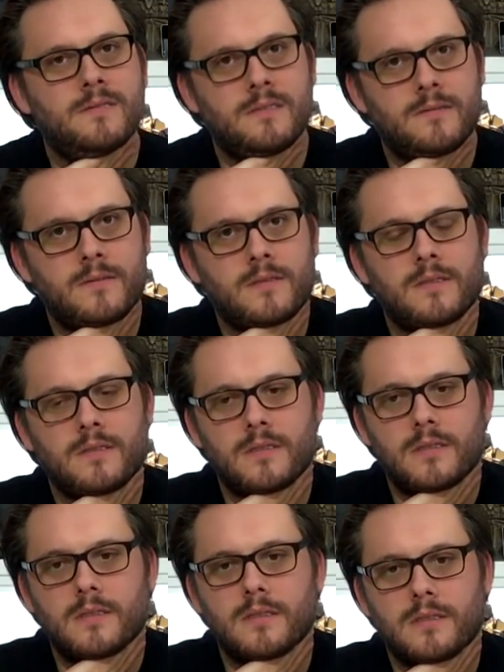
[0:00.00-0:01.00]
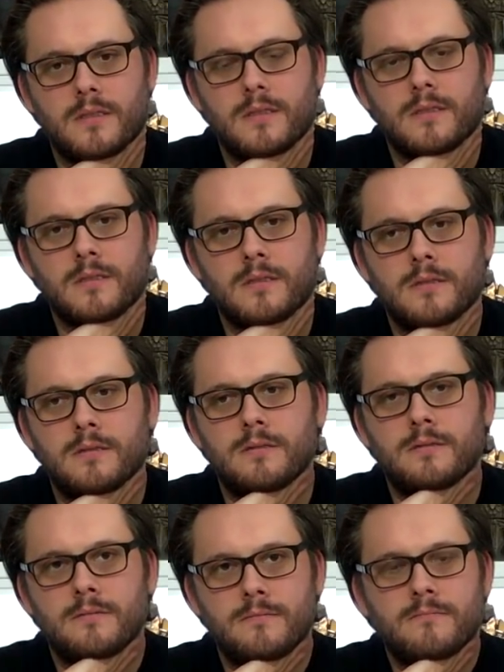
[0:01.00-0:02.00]

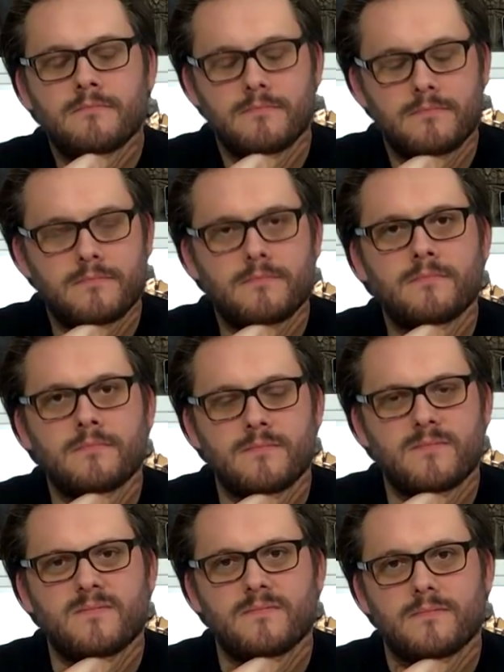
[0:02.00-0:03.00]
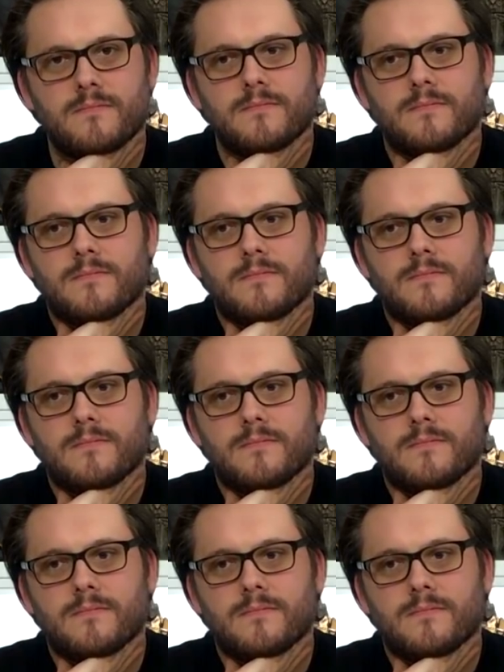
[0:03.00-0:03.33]
The person shown says nothing.